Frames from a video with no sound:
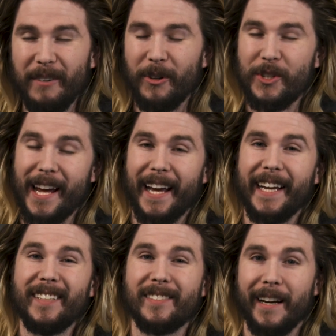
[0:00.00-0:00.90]
which
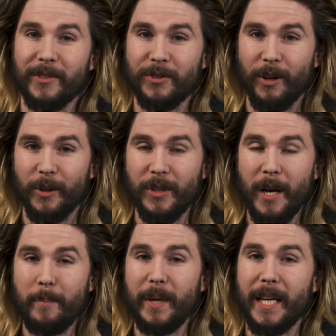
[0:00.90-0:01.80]
A, sounds gross,
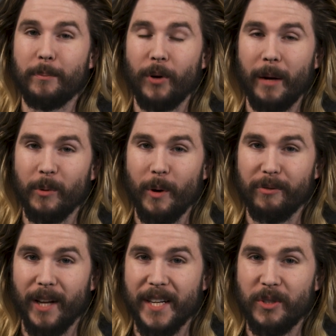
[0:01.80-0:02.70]
B, probably won't
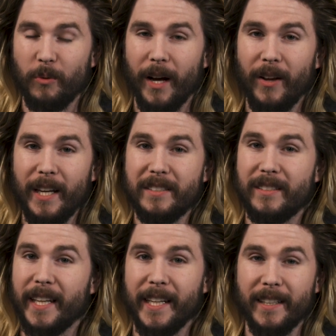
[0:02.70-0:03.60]
fly too well,
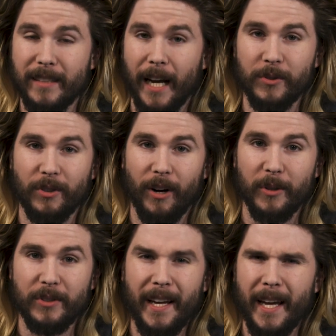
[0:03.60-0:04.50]
C, sounds
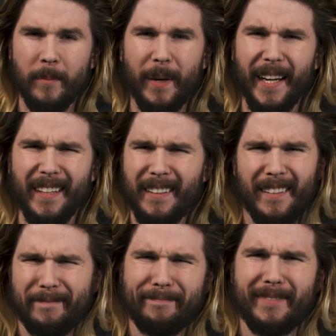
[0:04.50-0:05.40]
gross, and B,
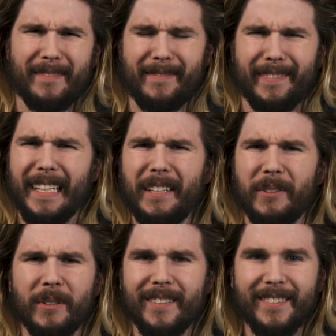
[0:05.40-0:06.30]

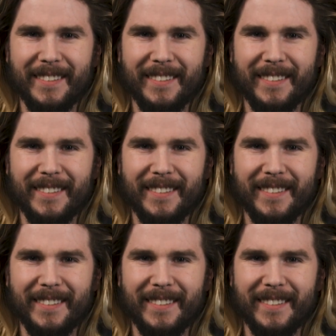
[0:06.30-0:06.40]
ew.